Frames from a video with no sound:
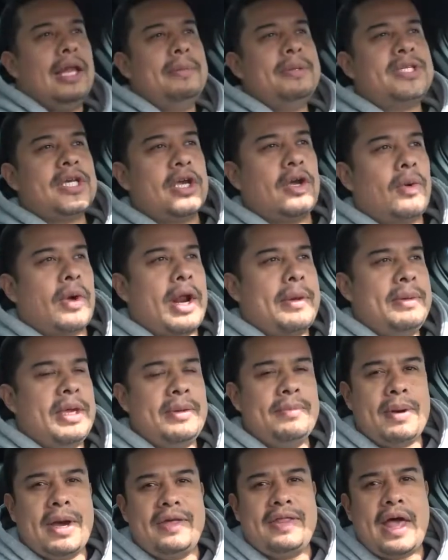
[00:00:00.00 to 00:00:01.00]
Let me tell you what I
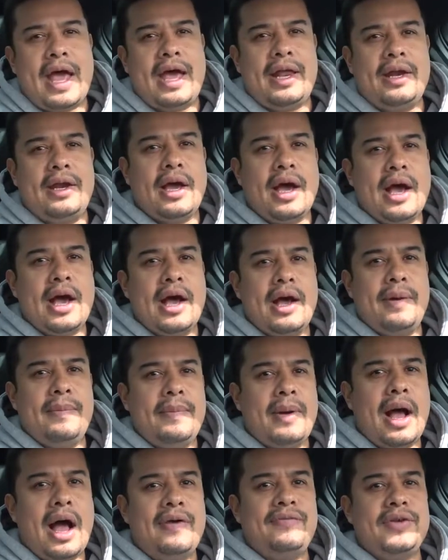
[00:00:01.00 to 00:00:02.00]
mean by that.
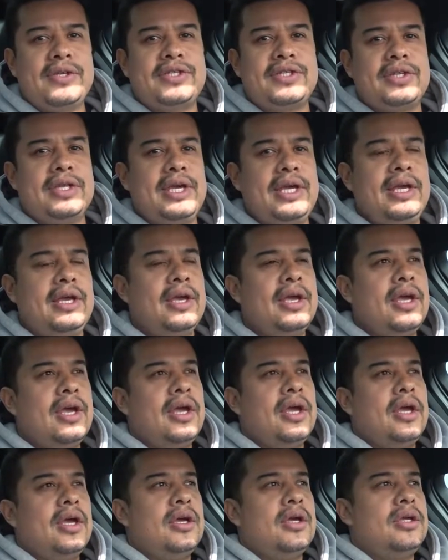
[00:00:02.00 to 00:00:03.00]
Obviously,
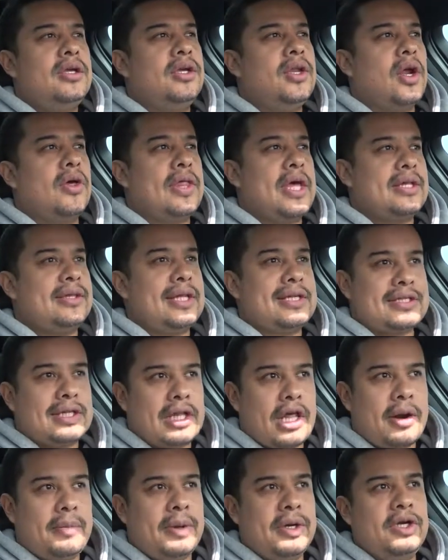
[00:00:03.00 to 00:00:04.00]
you know, that's a
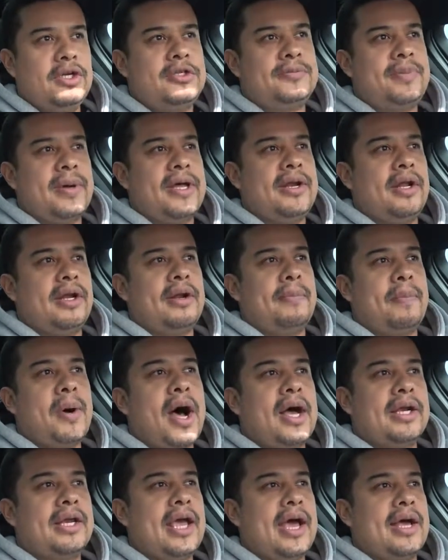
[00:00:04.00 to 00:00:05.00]
lot of money to spend on a
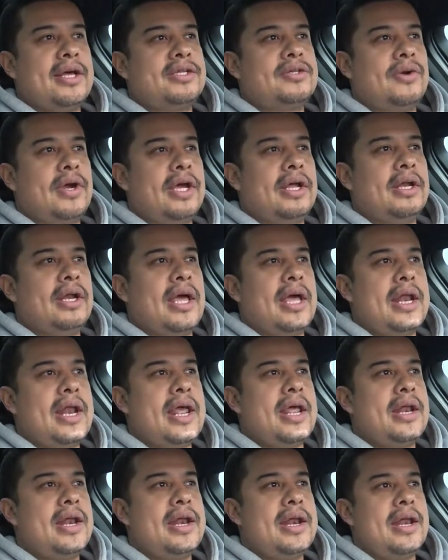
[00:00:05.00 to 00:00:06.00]
podcast, right?
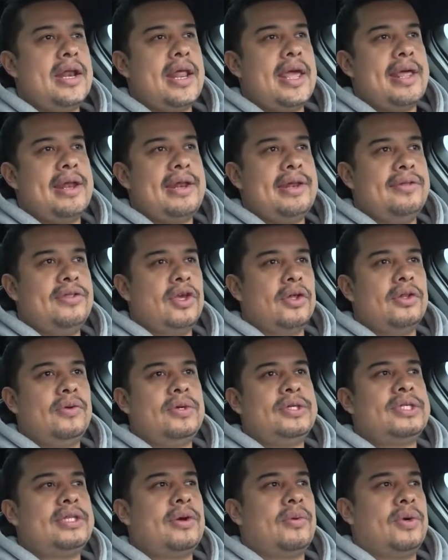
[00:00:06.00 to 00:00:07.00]
And the only
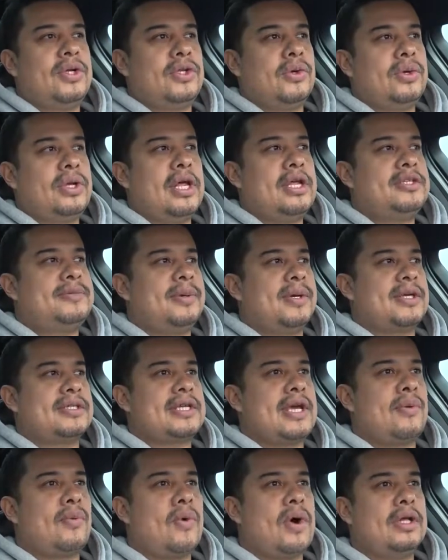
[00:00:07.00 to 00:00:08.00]
reason that we're doing it is because
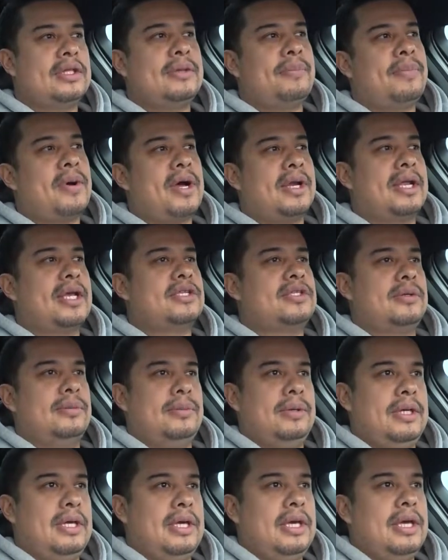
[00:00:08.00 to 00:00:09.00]
I want the podcast to
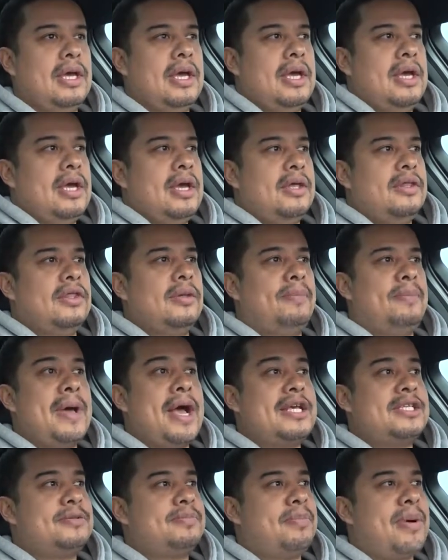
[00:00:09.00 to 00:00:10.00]
be the
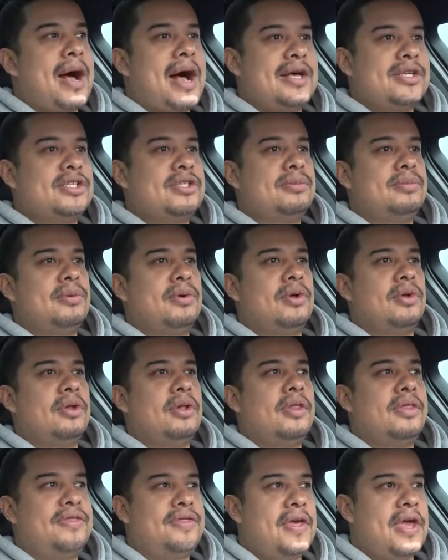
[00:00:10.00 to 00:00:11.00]
best possible
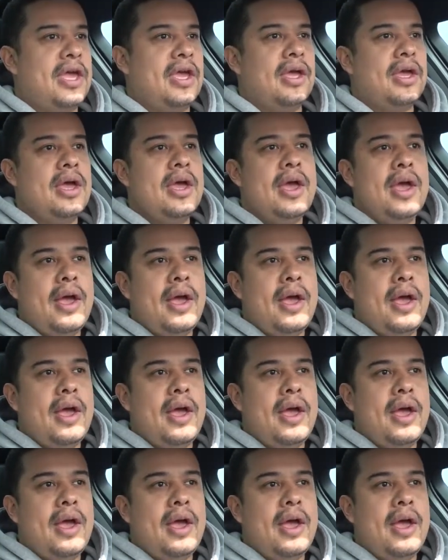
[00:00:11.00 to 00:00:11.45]
thing.